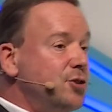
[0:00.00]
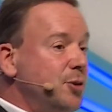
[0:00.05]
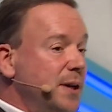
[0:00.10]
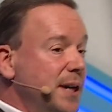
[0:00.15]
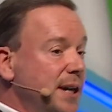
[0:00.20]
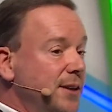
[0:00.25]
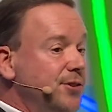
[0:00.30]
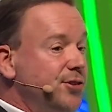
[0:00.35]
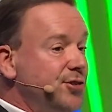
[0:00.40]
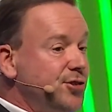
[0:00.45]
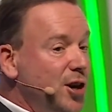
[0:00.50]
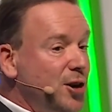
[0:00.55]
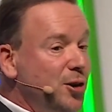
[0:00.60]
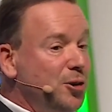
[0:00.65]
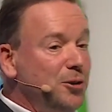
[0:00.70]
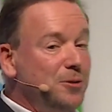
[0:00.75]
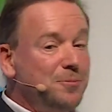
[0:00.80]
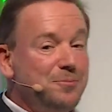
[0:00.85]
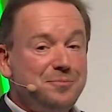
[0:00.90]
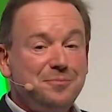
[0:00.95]
doing in
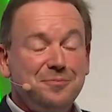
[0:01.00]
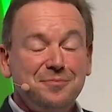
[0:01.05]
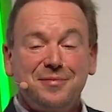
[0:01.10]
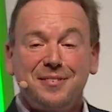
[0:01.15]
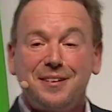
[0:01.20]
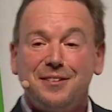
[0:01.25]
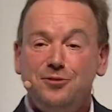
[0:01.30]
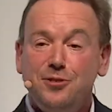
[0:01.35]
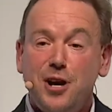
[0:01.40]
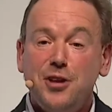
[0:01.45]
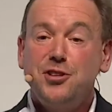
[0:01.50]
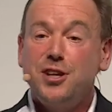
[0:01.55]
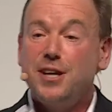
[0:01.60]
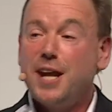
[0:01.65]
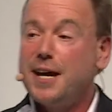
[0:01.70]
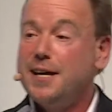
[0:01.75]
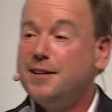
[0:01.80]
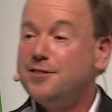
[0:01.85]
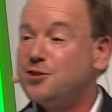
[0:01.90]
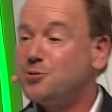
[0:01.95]
Seoul
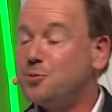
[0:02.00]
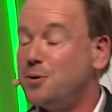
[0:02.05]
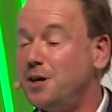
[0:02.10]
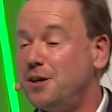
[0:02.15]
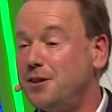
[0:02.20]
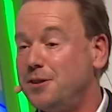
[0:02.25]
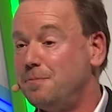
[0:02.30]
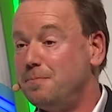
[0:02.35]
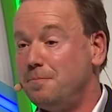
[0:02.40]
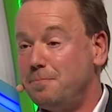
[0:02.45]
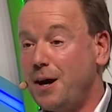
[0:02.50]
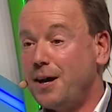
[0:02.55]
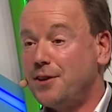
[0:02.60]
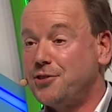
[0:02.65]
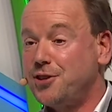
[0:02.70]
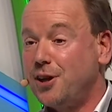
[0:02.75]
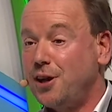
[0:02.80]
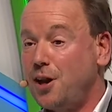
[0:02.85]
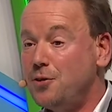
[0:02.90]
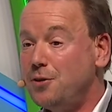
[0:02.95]
resonates with
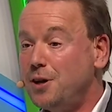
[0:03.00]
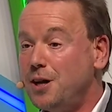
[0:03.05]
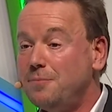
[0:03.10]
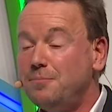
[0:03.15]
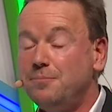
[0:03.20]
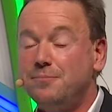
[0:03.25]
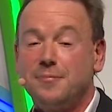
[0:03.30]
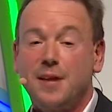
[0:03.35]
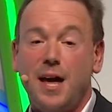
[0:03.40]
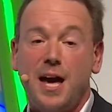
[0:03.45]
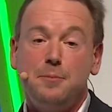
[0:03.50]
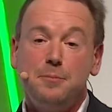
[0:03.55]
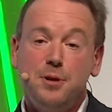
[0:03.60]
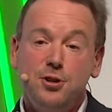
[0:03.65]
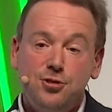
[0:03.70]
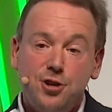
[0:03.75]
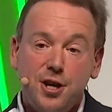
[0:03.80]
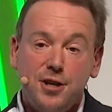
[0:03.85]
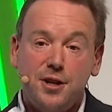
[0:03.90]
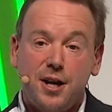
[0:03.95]
Barcelona and
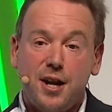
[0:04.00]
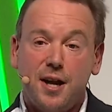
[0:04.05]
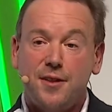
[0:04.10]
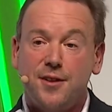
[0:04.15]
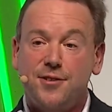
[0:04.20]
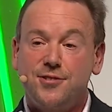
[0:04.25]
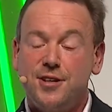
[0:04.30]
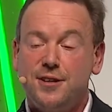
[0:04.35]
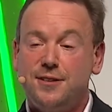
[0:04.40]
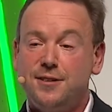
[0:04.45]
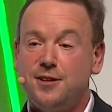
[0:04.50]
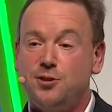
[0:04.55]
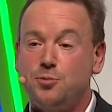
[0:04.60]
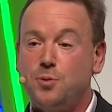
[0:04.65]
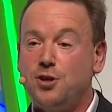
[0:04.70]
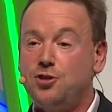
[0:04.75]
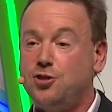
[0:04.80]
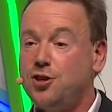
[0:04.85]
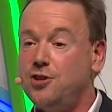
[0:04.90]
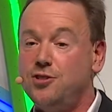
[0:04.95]
Madrid and other cities,
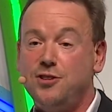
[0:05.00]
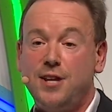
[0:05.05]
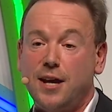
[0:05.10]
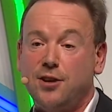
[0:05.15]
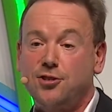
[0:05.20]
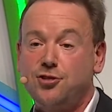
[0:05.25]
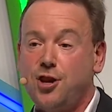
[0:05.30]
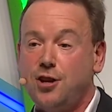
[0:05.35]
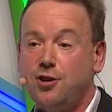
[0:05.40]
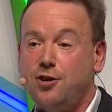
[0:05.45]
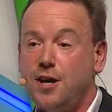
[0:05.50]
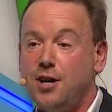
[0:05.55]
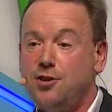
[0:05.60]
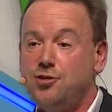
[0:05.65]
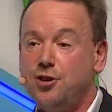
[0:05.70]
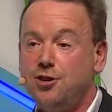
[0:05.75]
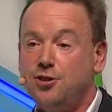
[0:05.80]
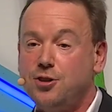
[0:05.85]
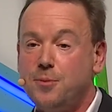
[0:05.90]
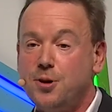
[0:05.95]
which is next
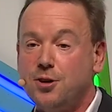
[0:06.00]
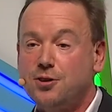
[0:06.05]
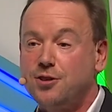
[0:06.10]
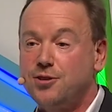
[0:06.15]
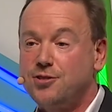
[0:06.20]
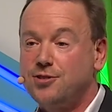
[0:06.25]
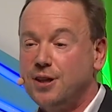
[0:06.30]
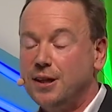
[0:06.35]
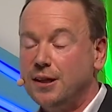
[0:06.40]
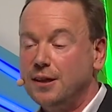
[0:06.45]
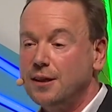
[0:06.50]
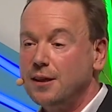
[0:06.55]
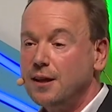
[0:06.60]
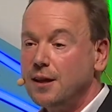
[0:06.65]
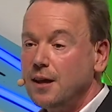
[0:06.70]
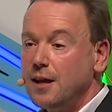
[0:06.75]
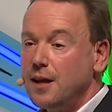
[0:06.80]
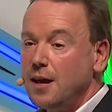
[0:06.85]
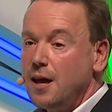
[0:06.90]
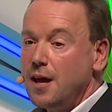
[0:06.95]
generation democracy.
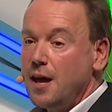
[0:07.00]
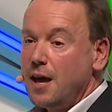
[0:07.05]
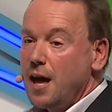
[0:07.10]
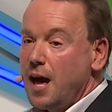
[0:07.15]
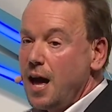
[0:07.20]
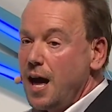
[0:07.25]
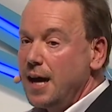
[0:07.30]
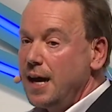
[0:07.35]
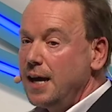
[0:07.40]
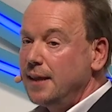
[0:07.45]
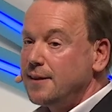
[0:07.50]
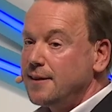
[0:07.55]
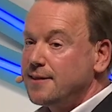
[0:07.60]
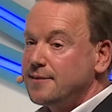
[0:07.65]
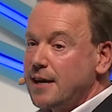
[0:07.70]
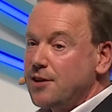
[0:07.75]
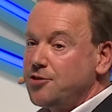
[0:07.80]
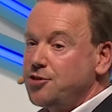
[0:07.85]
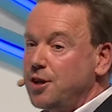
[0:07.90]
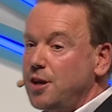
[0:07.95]
In the
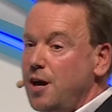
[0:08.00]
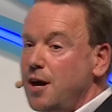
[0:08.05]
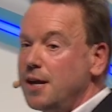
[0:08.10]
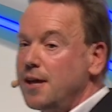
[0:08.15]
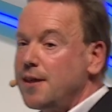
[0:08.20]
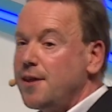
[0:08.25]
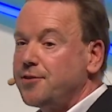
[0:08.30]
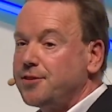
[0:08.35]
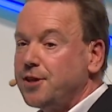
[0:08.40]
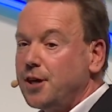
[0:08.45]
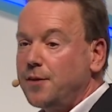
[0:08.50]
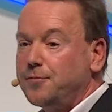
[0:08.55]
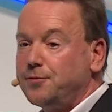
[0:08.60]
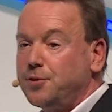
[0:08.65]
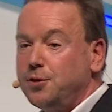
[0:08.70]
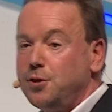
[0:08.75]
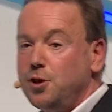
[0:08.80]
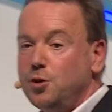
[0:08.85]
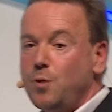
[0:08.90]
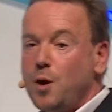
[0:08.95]
session earlier this
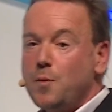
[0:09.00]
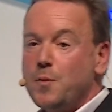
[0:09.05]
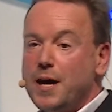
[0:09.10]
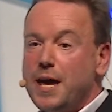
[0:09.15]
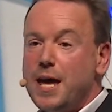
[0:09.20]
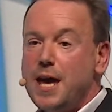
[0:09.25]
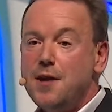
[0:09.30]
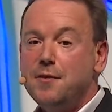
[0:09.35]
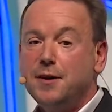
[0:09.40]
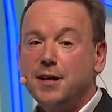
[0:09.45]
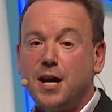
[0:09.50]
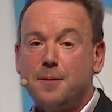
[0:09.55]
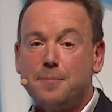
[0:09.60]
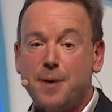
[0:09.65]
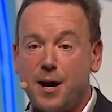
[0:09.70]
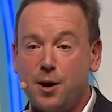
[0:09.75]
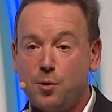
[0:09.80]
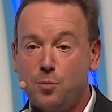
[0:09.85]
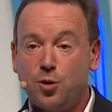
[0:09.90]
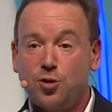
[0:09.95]
afternoon, we were hearing
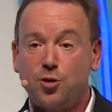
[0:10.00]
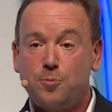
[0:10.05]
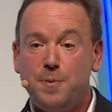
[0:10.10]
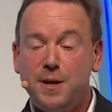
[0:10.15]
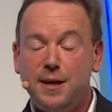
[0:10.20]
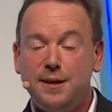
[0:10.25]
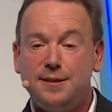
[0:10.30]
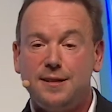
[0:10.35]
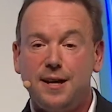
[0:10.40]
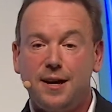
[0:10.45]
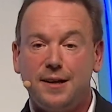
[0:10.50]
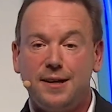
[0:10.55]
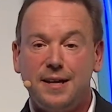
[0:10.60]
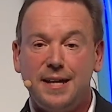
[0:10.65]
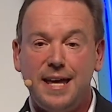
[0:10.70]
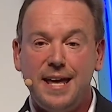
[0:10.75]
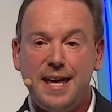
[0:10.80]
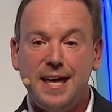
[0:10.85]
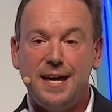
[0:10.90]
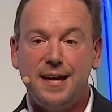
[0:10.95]
about what's been done
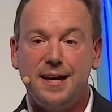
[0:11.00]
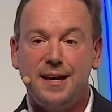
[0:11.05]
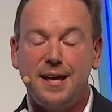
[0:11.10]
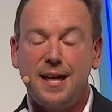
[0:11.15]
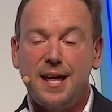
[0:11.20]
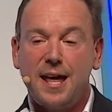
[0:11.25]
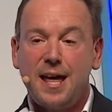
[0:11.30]
here